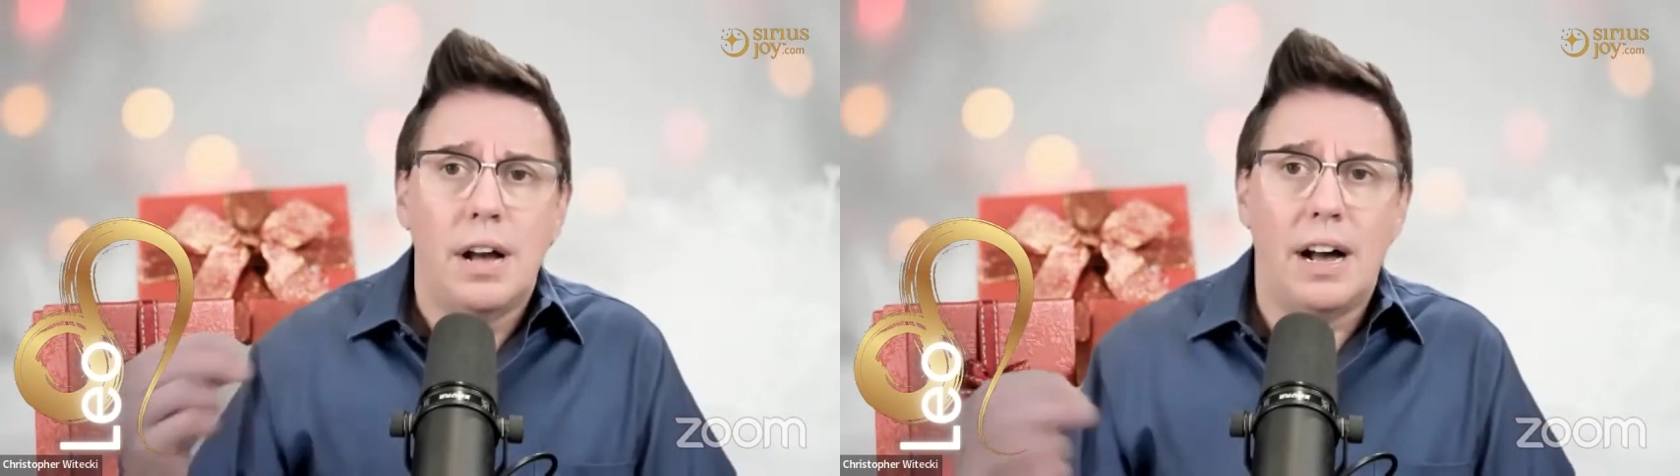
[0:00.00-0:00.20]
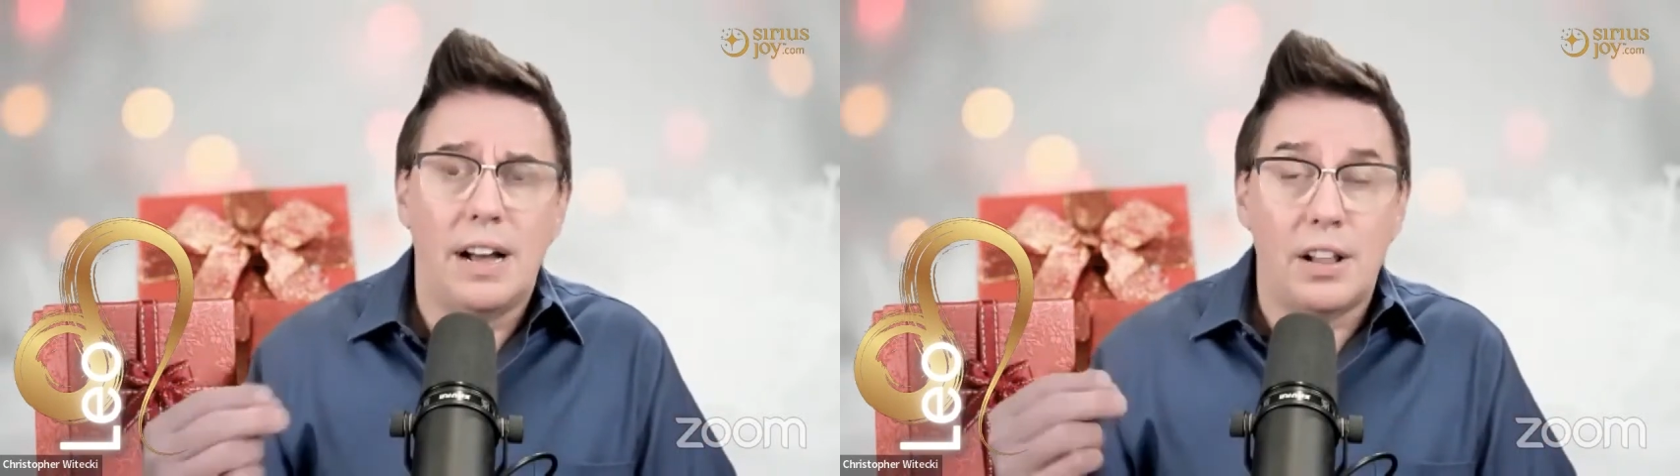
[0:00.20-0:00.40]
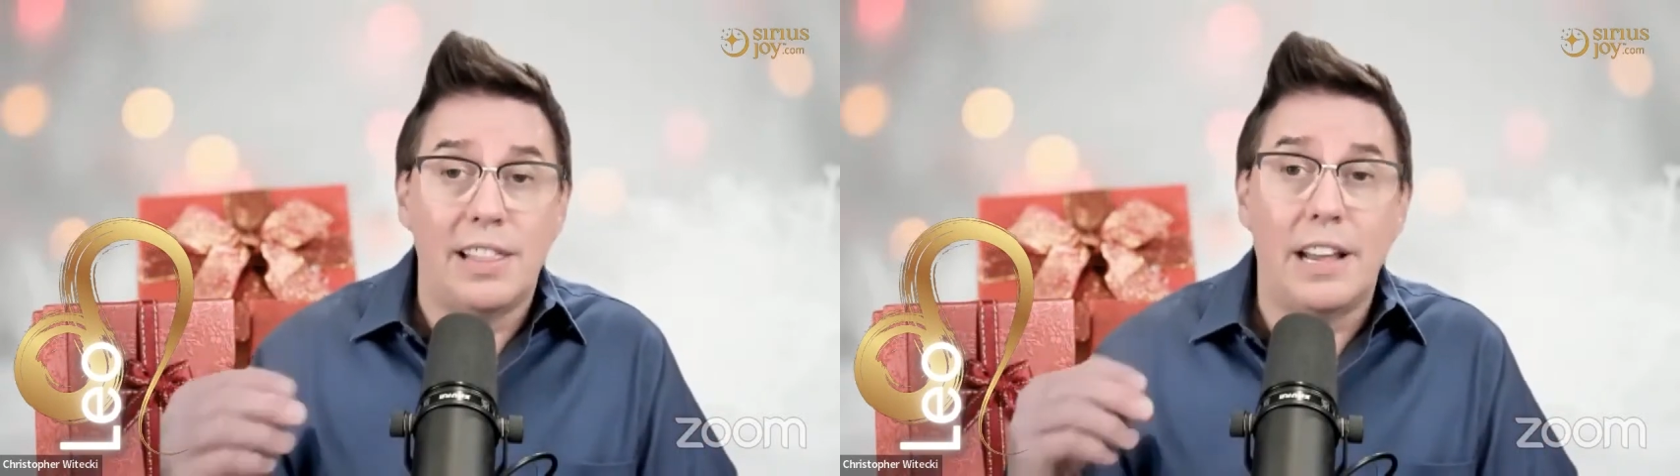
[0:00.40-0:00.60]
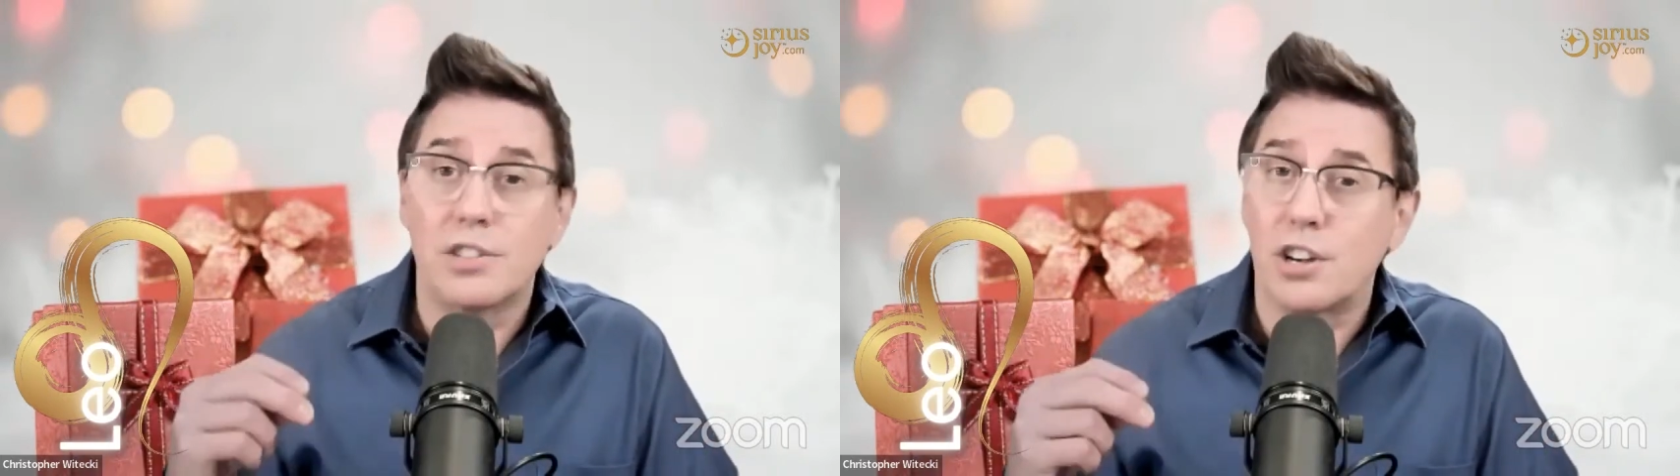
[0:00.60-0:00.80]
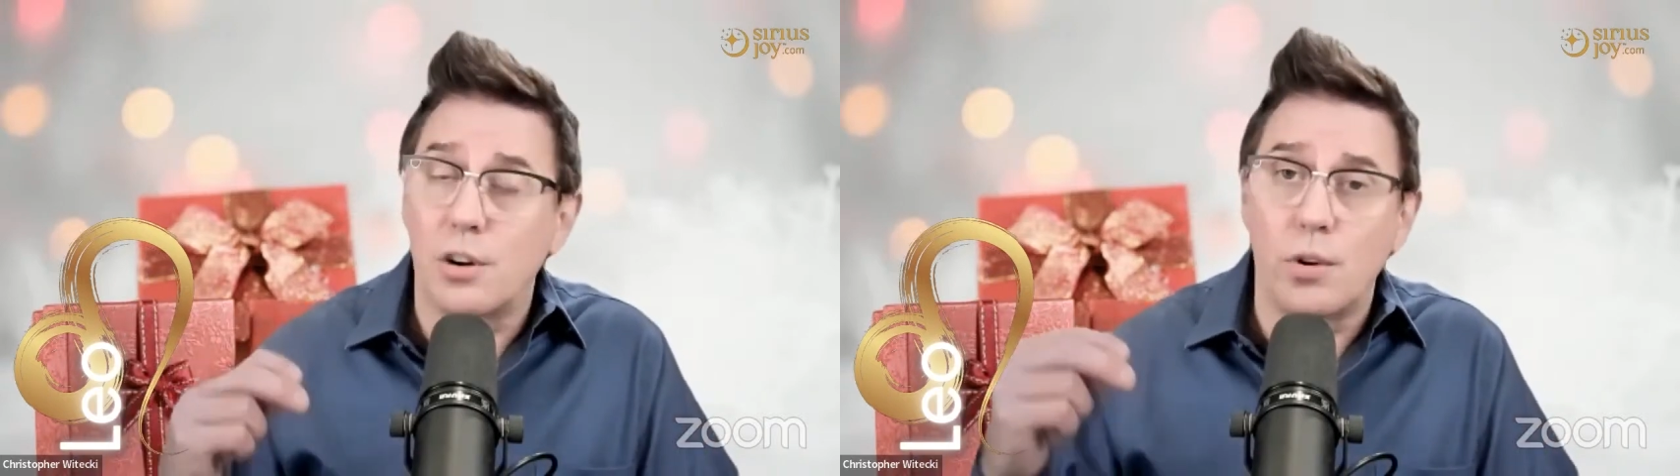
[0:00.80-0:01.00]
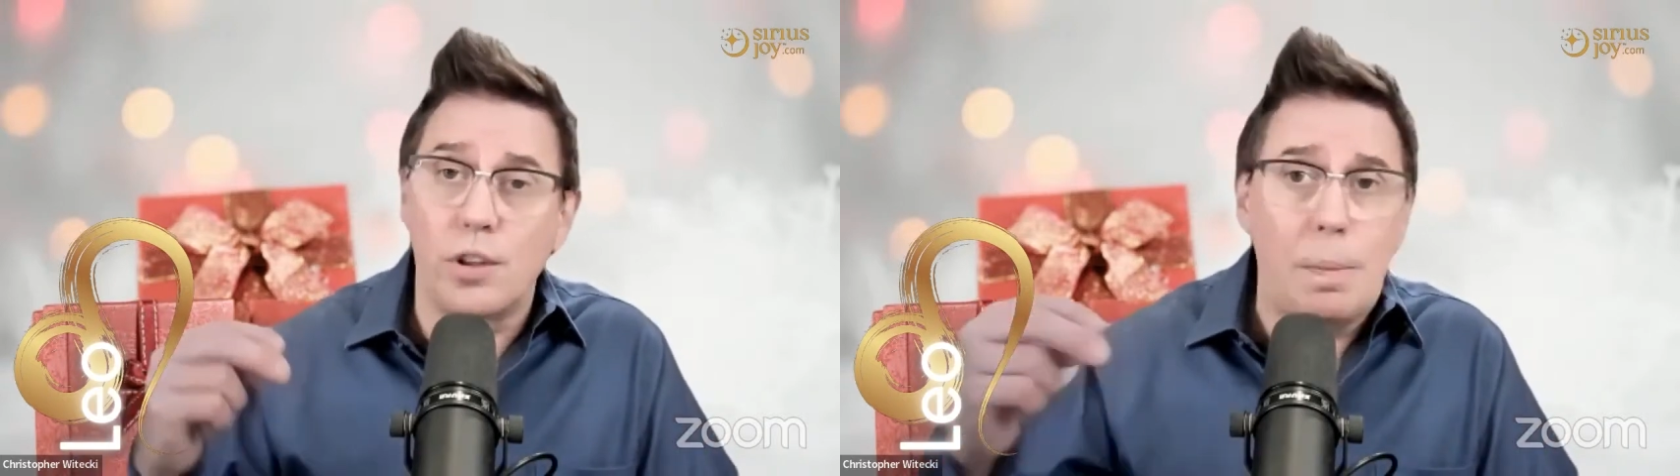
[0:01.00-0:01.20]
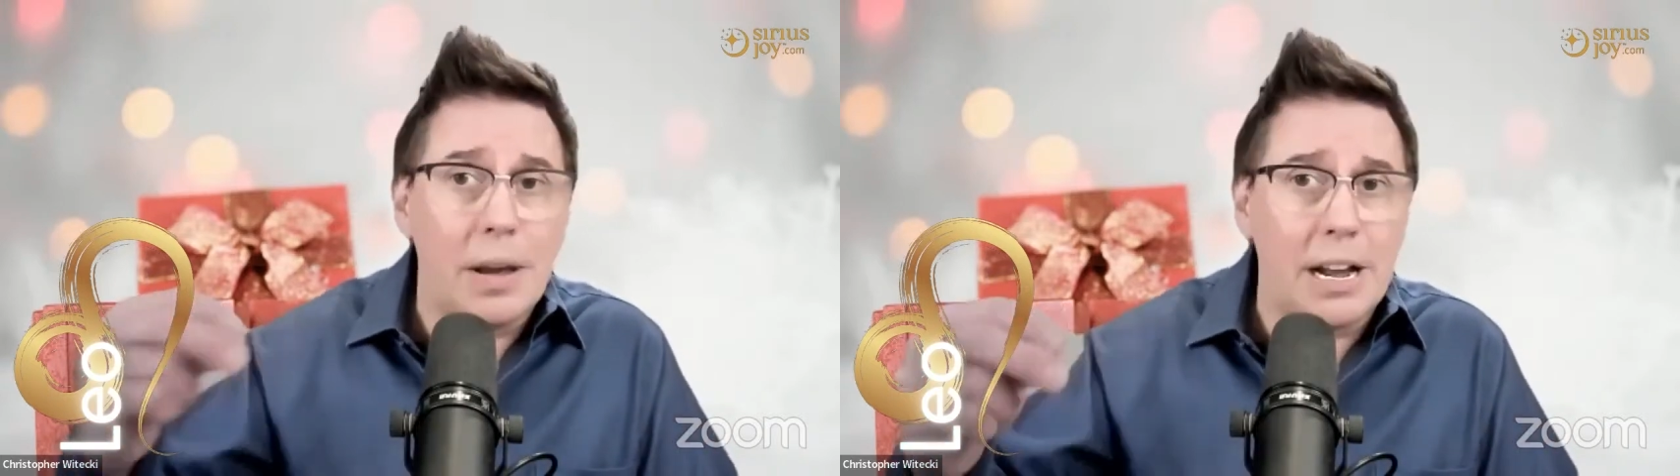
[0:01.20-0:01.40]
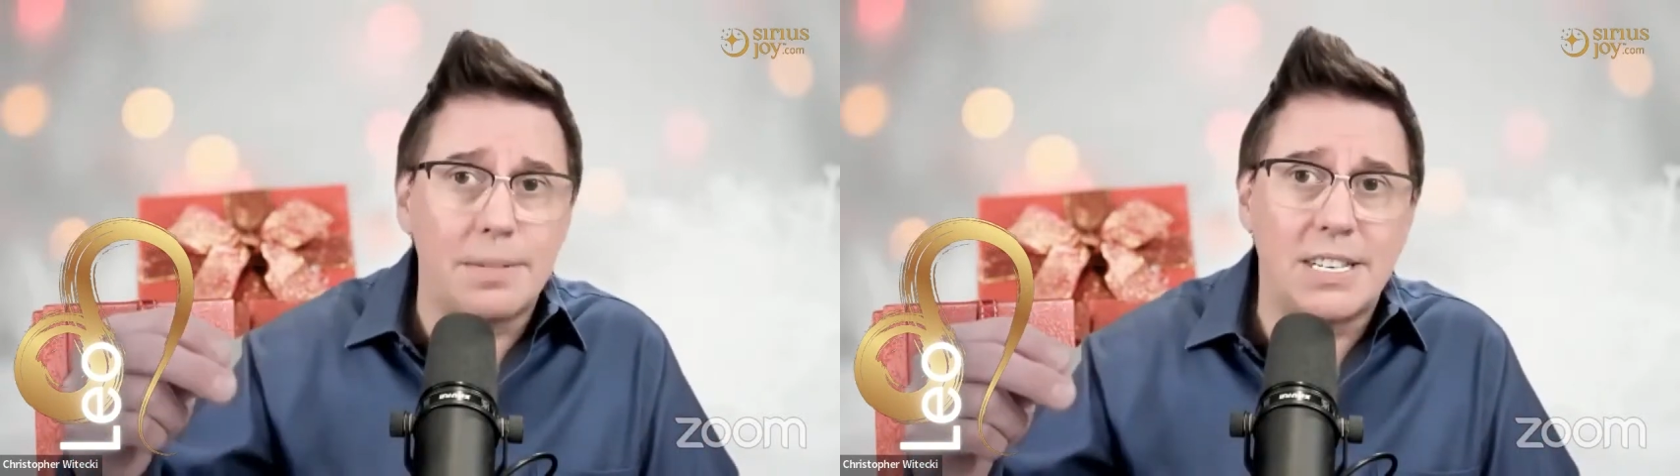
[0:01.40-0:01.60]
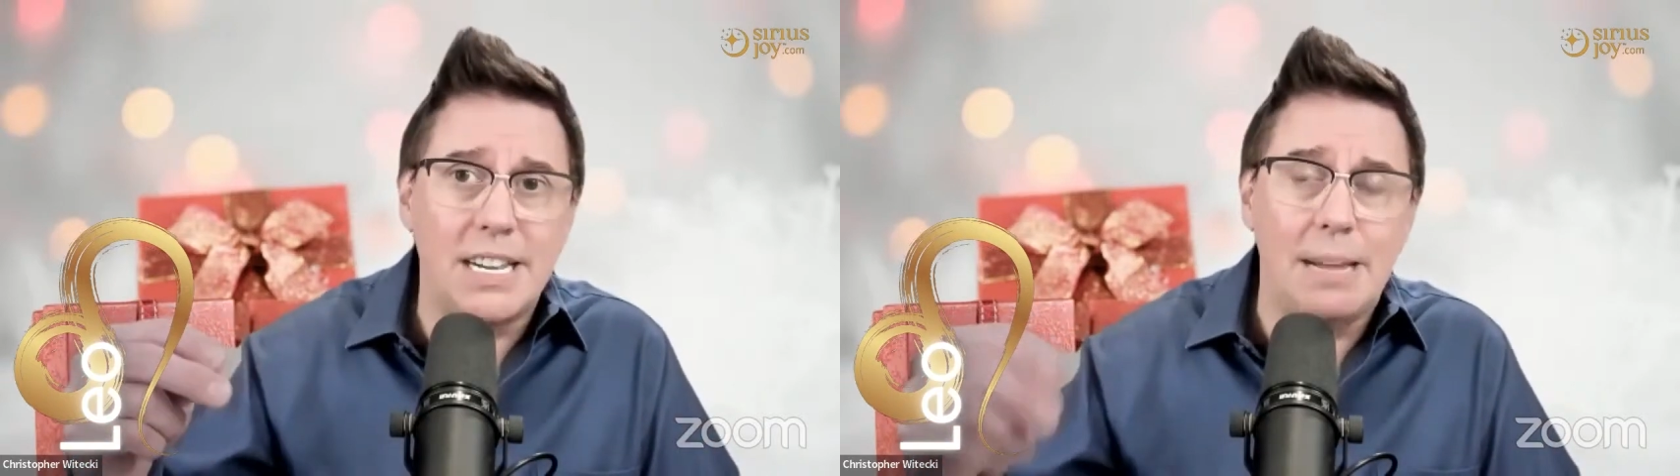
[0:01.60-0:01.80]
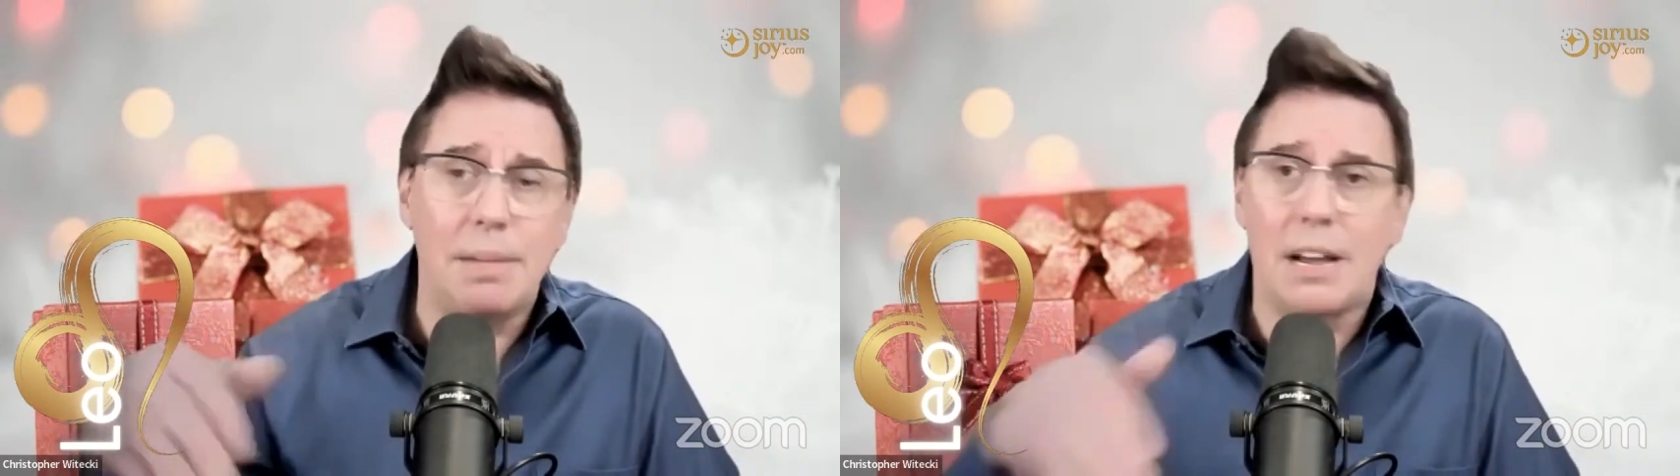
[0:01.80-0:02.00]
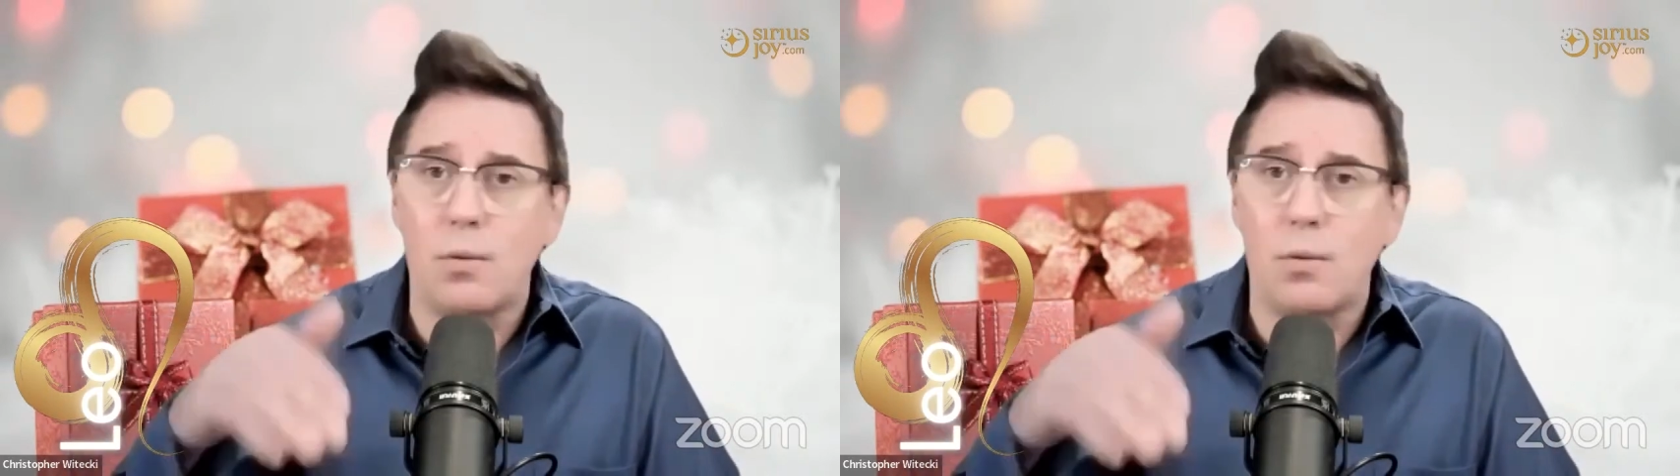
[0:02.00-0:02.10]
uh, Leos are going to really pick up steam